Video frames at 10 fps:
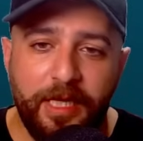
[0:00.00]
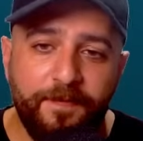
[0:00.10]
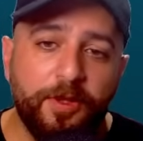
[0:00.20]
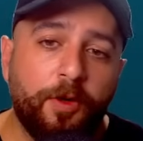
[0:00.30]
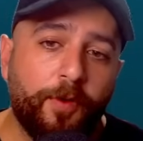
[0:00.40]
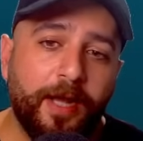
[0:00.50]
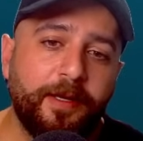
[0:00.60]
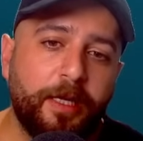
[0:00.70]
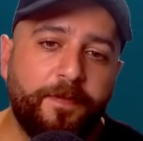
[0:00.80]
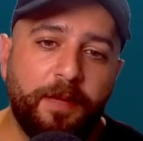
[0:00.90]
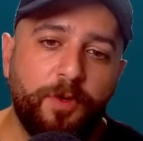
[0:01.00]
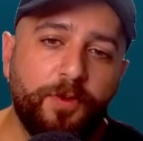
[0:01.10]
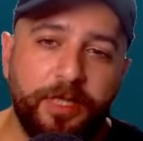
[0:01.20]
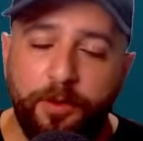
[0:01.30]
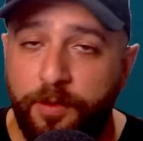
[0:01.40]
Even though right now I'm
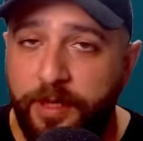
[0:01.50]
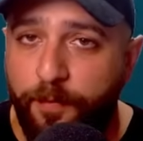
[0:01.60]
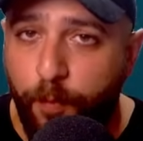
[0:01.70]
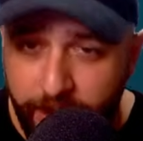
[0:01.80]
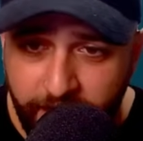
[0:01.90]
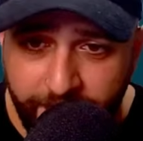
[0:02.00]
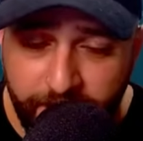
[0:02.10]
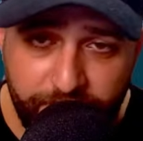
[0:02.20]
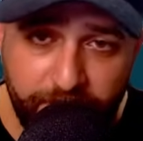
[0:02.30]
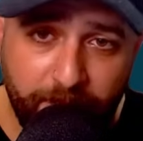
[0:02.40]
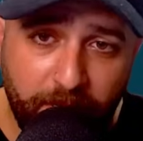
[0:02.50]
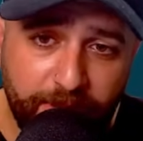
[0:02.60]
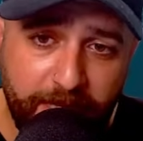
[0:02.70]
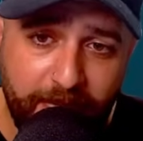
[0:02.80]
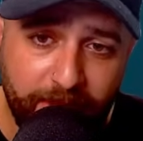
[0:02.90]
using only 1 infantry
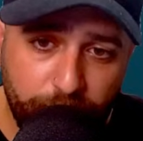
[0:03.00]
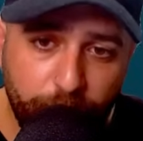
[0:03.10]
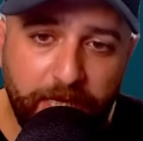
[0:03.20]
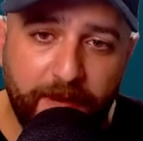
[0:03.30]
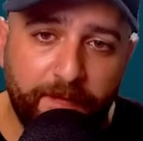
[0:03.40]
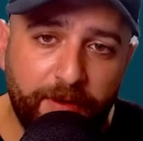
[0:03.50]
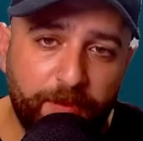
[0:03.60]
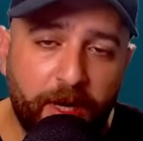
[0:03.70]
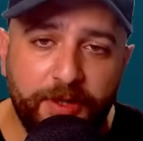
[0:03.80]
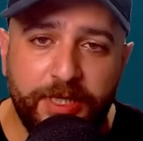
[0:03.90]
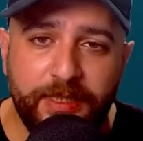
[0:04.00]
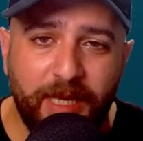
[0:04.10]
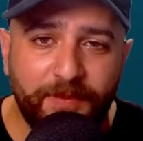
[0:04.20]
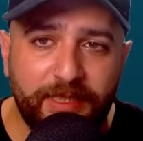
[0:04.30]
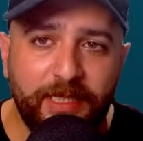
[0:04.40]
march and 2 cavalry marches,
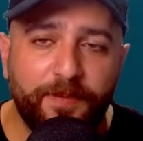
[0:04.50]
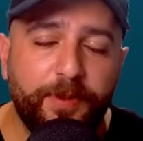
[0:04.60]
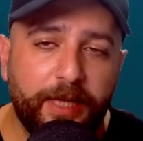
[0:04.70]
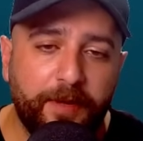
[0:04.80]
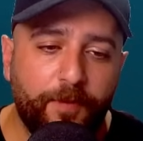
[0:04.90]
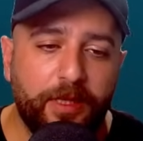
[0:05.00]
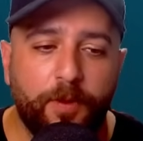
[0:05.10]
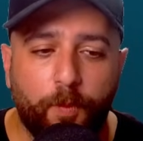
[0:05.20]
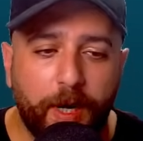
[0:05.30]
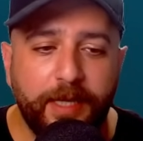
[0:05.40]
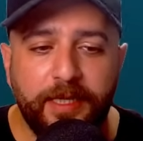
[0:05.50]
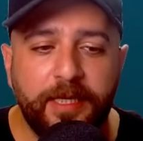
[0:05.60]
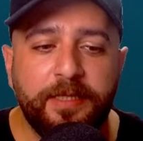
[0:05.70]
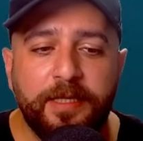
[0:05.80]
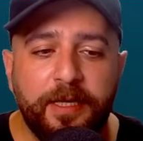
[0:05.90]
I'm still playing with the
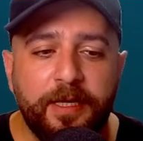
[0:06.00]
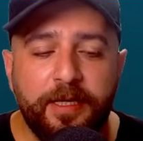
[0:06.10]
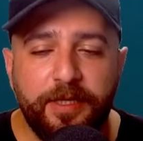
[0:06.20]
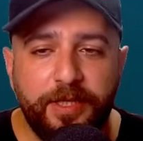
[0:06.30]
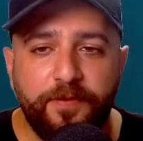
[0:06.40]
Vikings. The